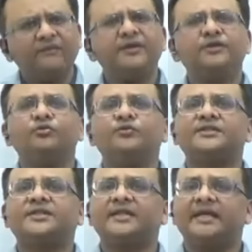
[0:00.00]
ever you
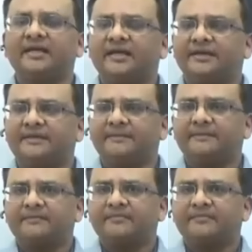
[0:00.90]
visit England,